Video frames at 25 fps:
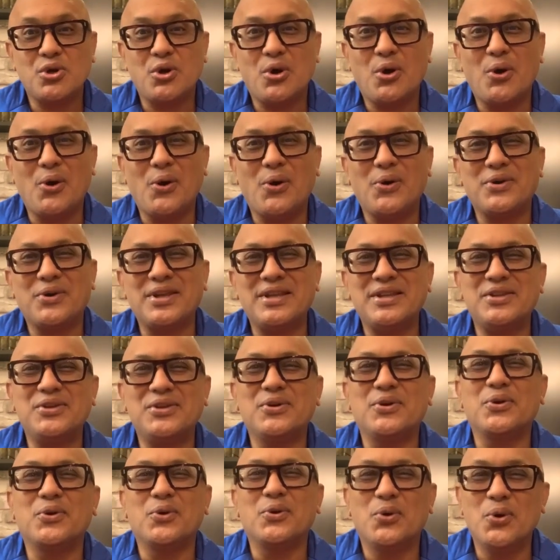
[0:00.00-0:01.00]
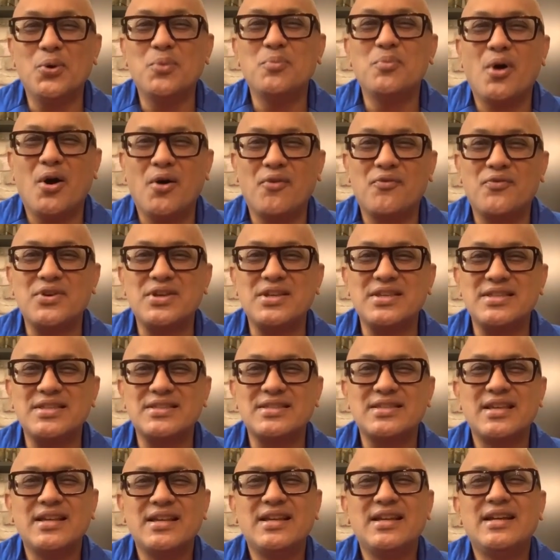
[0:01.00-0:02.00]
or in your home office,
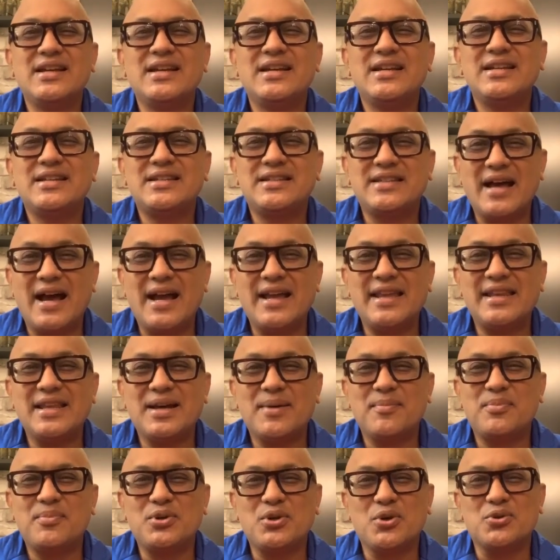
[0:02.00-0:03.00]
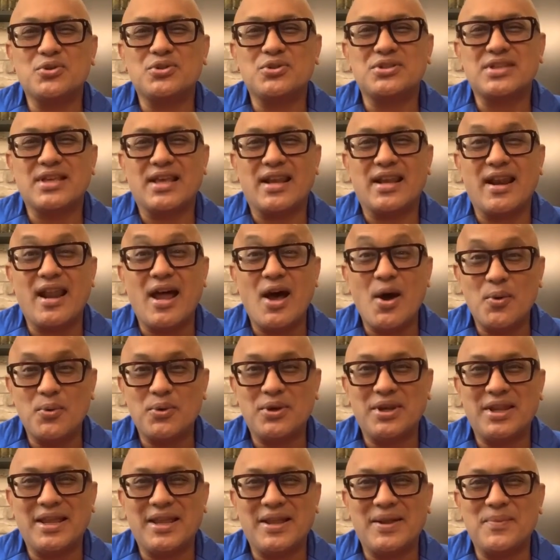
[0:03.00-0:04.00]
tied up your
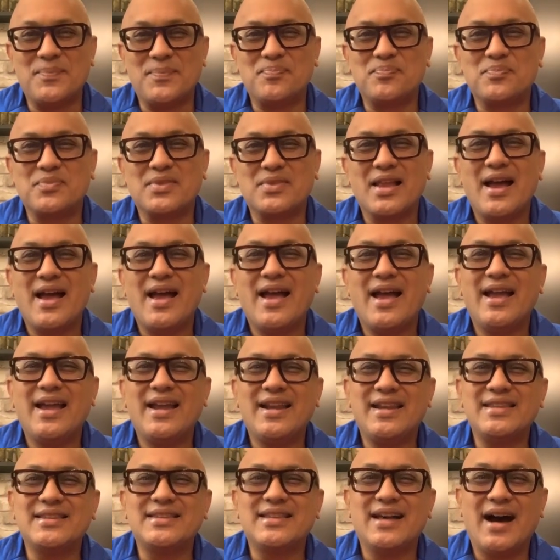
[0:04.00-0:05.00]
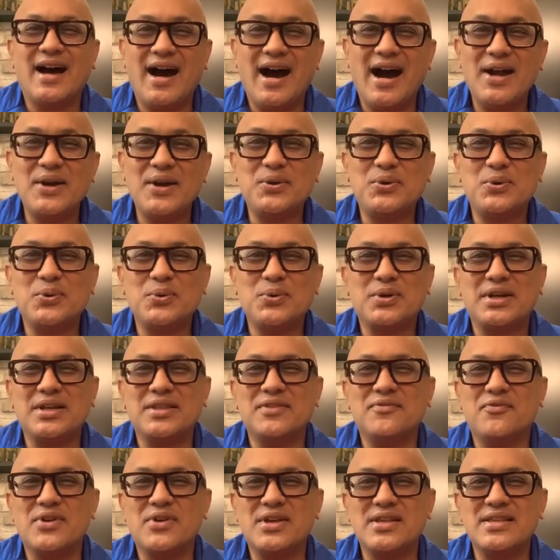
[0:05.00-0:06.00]
surrounding, it is hard to
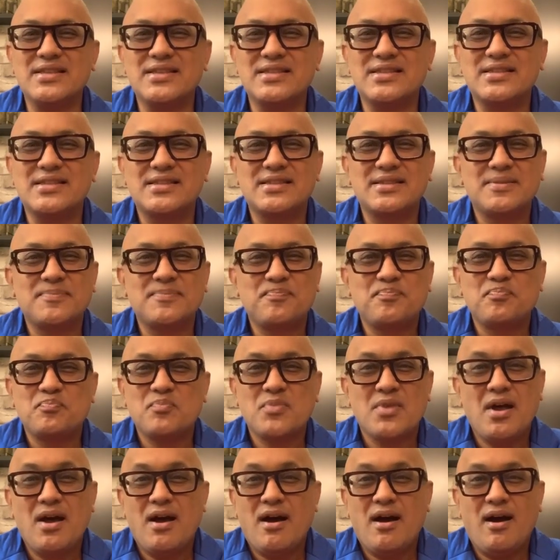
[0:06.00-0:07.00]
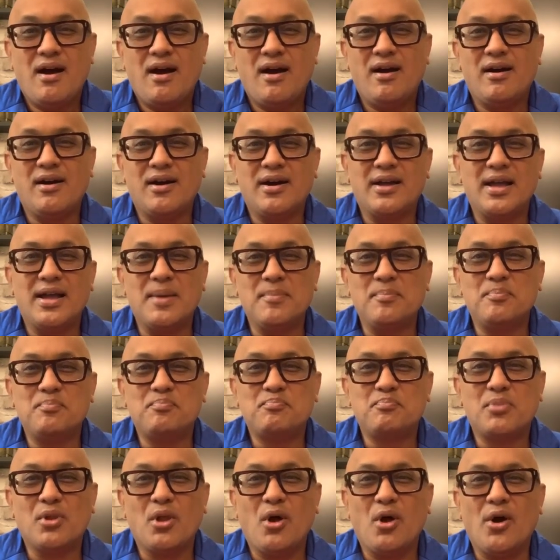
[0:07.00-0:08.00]
convince
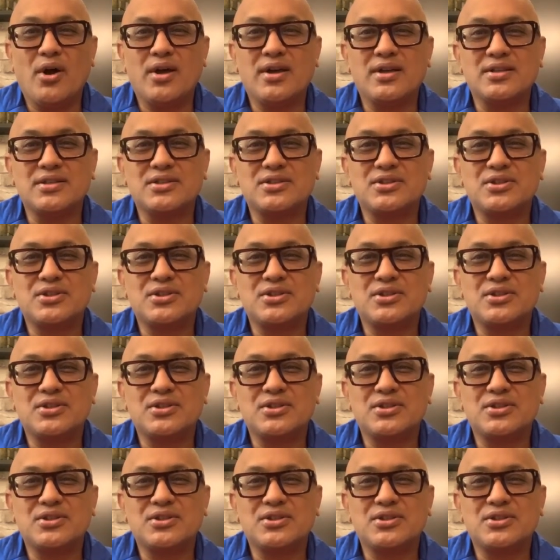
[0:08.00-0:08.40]
employers